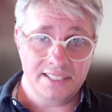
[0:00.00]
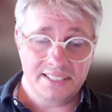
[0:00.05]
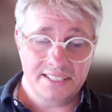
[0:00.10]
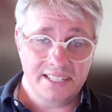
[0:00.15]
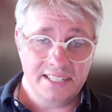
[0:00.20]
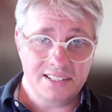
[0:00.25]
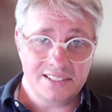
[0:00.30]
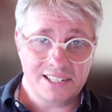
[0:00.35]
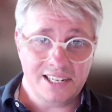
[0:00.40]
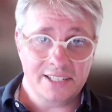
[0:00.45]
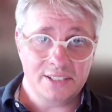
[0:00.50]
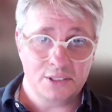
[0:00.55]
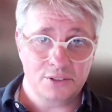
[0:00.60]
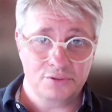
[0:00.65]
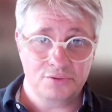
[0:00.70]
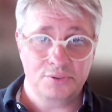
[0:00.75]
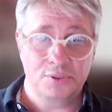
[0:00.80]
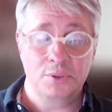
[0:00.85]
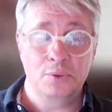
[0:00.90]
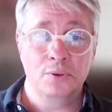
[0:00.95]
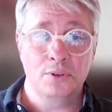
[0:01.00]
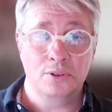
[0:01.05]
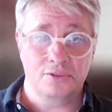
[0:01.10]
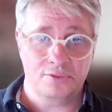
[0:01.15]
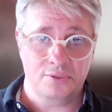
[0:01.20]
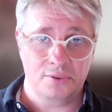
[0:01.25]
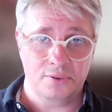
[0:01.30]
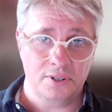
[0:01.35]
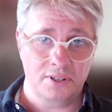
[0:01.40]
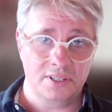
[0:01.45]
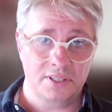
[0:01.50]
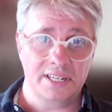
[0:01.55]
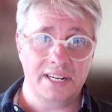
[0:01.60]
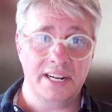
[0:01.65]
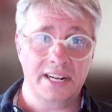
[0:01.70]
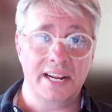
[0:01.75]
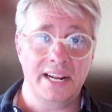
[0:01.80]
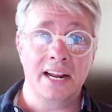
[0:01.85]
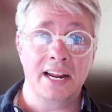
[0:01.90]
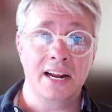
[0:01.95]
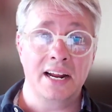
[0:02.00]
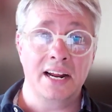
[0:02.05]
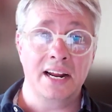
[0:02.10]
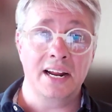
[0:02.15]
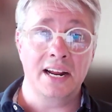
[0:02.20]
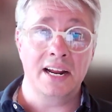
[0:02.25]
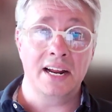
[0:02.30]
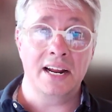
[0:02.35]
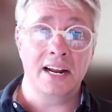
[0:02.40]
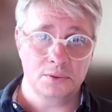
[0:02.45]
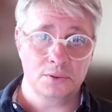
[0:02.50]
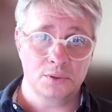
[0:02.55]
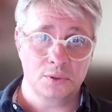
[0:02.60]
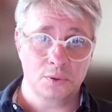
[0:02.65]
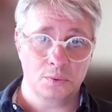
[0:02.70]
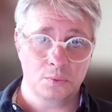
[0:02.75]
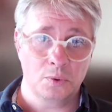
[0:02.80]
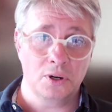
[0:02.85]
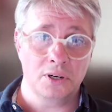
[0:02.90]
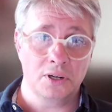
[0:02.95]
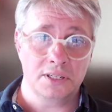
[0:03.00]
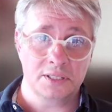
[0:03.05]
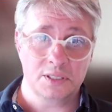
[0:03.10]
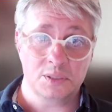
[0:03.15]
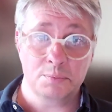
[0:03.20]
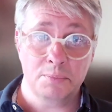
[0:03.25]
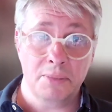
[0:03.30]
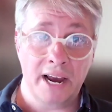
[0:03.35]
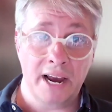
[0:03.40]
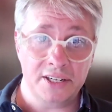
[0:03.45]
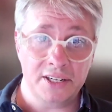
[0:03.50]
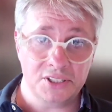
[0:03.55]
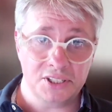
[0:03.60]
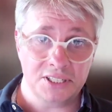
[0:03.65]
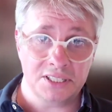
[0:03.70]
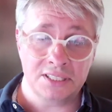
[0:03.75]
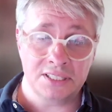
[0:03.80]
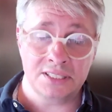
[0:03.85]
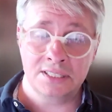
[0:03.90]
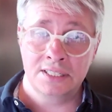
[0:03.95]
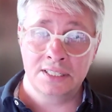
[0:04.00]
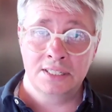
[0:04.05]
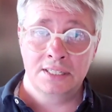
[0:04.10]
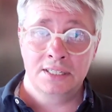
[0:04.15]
Data is like the fuel for AI to work its magic.